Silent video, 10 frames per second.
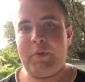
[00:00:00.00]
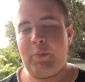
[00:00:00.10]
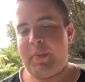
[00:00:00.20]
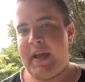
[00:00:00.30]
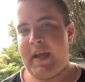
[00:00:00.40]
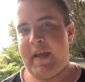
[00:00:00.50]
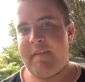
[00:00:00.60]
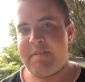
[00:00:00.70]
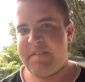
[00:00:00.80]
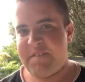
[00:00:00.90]
will be
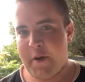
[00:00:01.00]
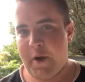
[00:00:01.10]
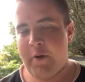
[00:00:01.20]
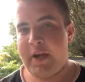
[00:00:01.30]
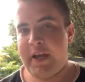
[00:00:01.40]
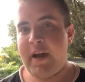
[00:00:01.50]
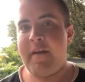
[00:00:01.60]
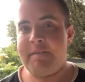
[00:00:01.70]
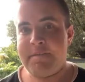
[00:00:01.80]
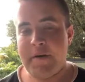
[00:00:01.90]
a
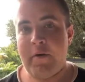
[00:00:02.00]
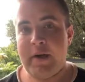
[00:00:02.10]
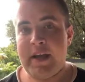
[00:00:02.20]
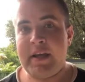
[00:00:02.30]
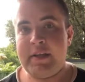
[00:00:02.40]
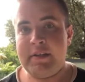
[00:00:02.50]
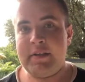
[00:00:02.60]
very